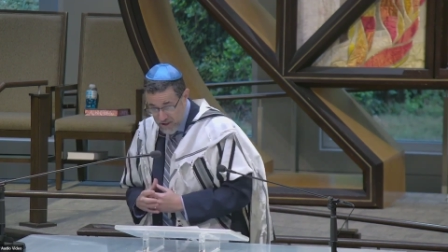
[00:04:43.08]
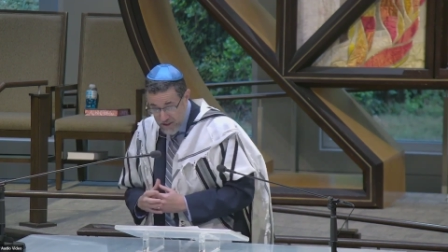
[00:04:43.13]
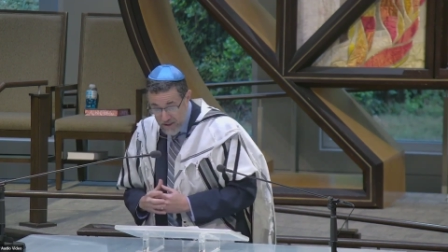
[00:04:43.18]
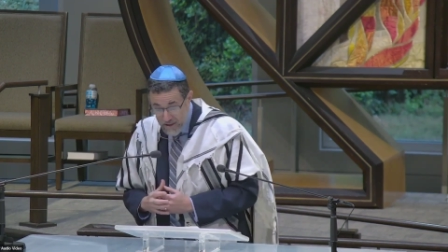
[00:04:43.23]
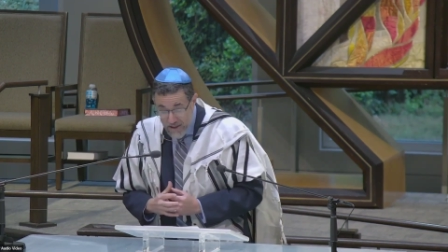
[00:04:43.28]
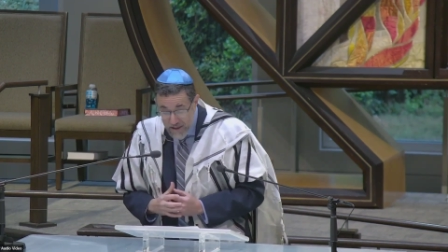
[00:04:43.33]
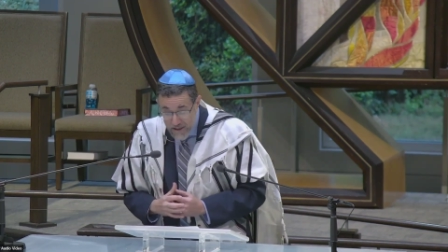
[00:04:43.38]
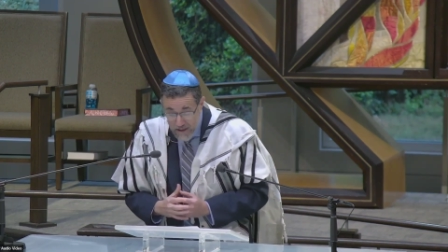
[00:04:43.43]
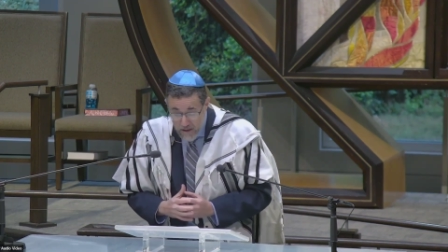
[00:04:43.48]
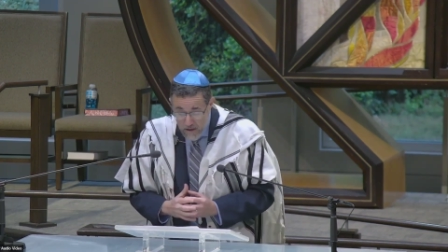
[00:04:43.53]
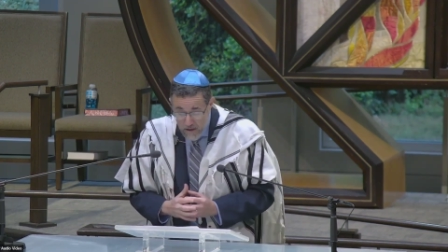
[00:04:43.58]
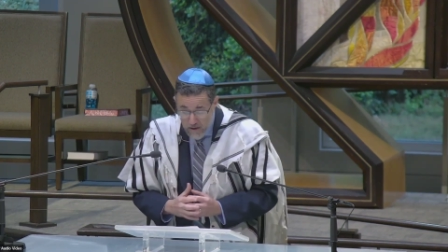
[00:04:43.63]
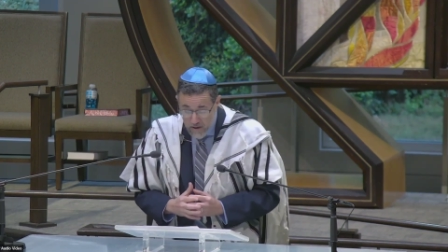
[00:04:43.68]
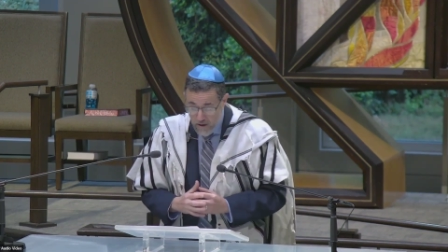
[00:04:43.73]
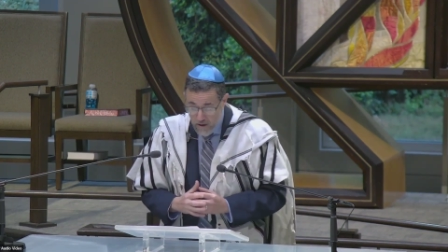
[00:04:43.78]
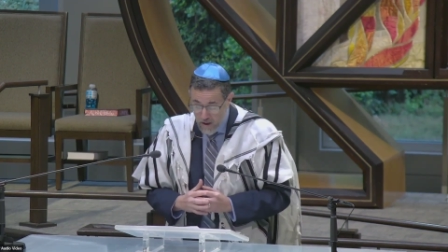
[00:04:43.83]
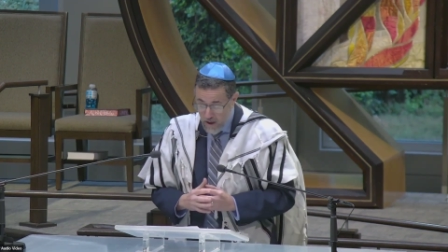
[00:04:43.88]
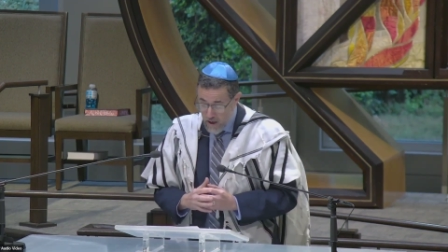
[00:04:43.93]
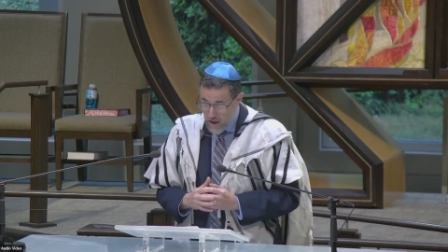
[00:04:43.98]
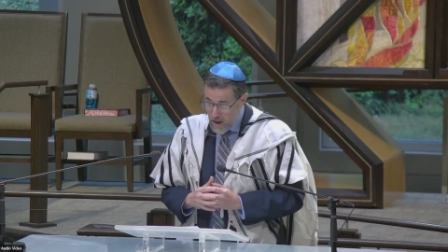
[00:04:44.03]
in need.
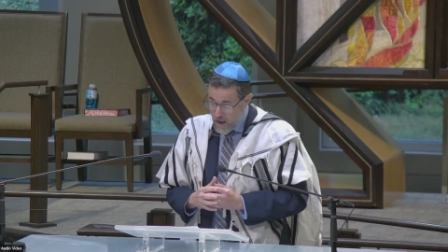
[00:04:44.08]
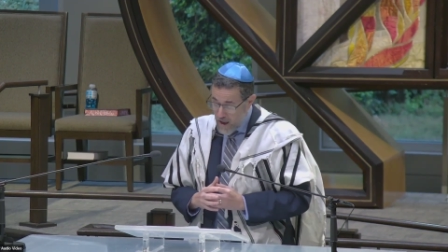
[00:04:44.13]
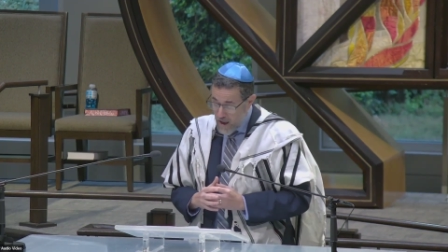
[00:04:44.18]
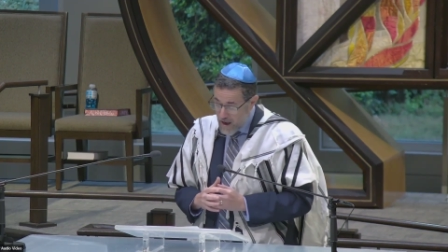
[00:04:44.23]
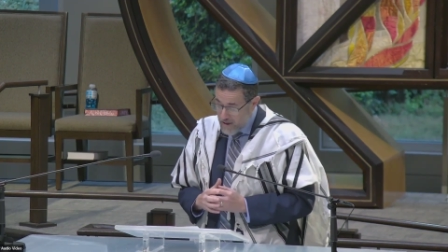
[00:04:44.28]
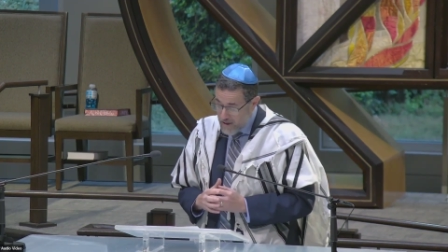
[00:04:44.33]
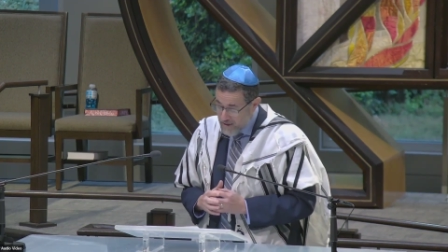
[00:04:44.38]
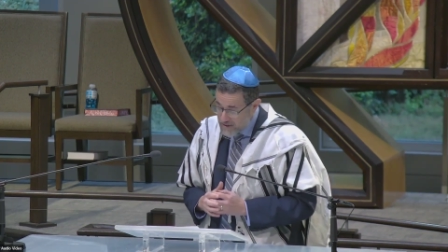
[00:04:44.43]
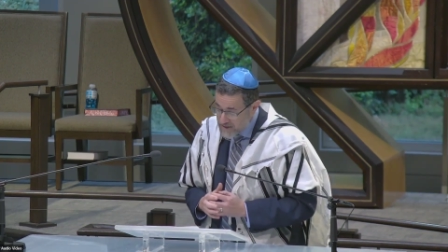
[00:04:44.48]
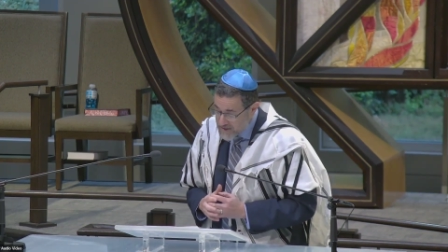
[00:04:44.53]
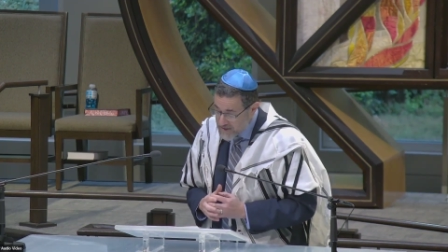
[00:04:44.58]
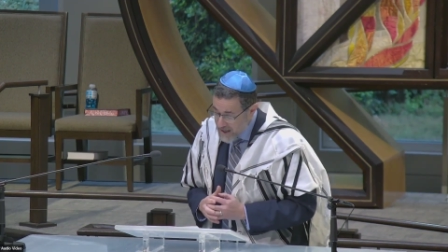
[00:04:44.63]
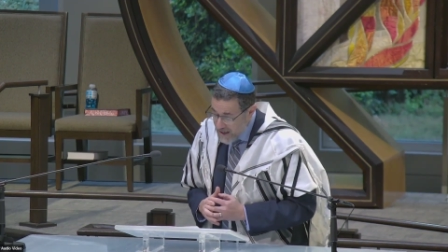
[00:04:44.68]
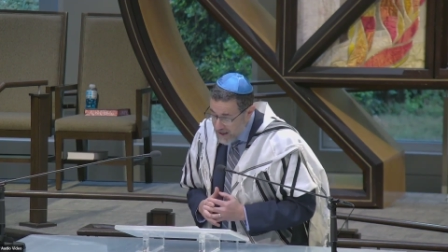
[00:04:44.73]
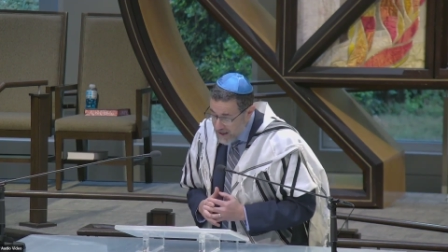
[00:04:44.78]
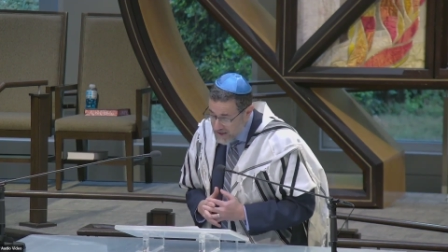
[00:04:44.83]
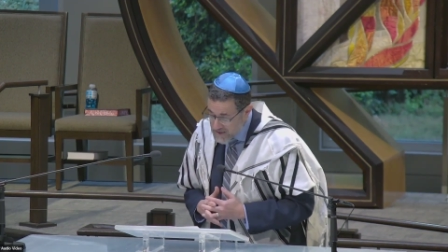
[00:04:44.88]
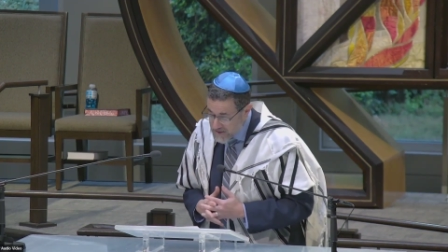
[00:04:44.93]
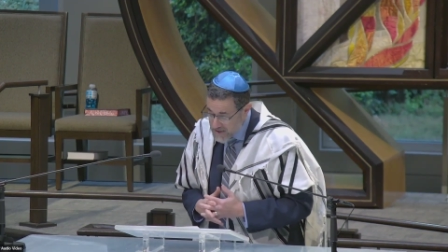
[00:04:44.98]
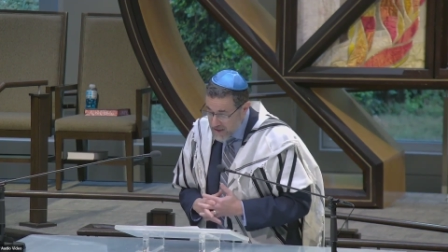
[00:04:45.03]
And it
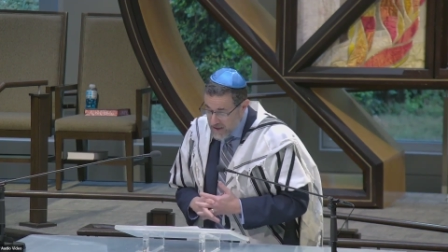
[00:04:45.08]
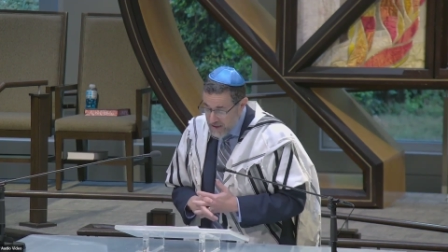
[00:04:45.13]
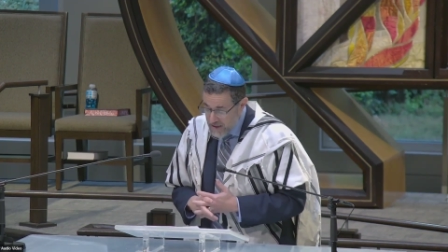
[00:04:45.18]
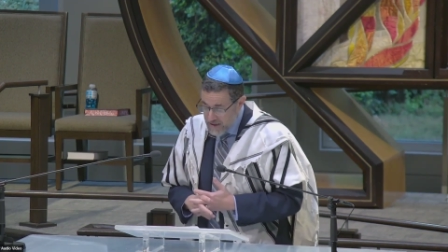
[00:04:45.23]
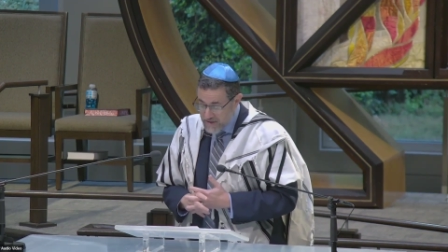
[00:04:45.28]
says,